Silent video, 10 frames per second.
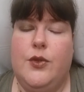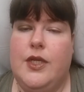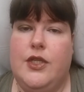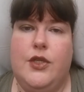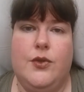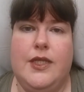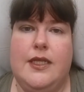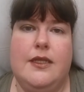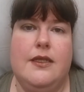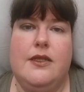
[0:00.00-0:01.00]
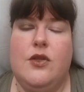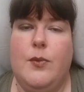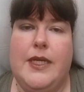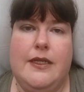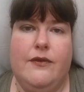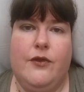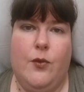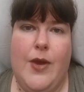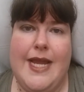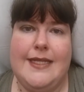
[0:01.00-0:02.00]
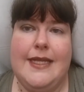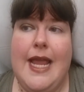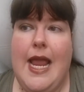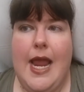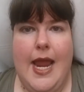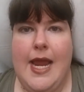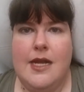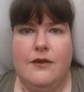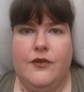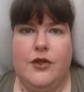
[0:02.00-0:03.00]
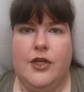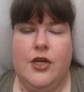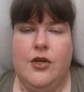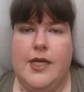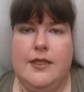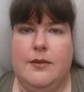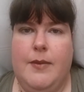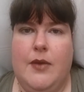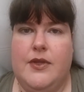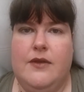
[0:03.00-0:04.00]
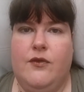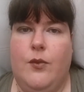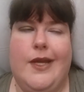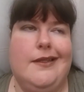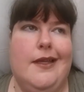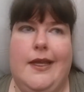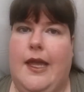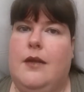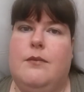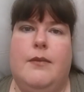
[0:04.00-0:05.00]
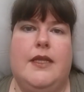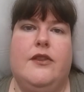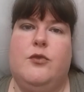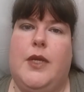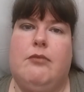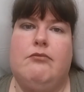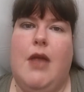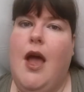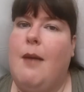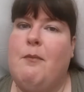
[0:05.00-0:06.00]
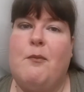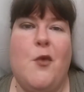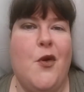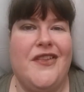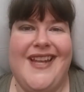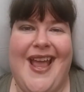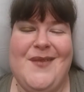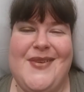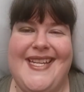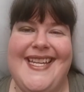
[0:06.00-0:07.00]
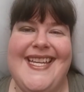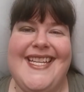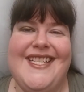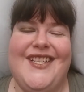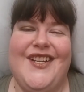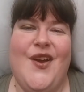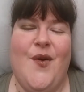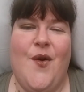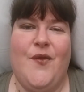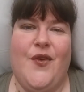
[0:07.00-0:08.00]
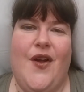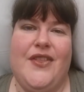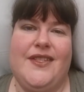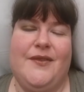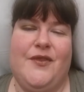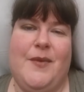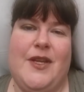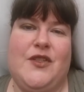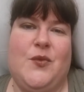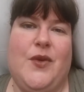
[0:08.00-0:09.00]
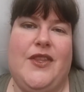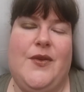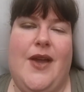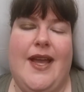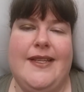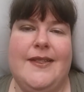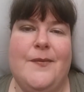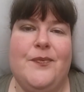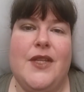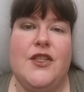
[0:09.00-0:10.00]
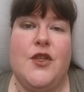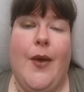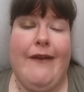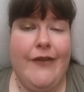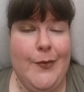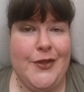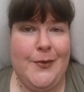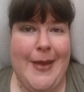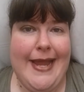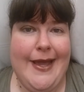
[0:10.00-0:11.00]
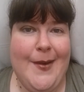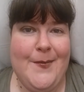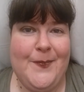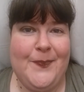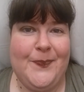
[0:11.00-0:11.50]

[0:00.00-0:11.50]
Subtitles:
You can use it so many different ways. And if you're curious about the different ways, again, message me. I'm more than happy to go over all this information with you guys. So have fun with your makeup.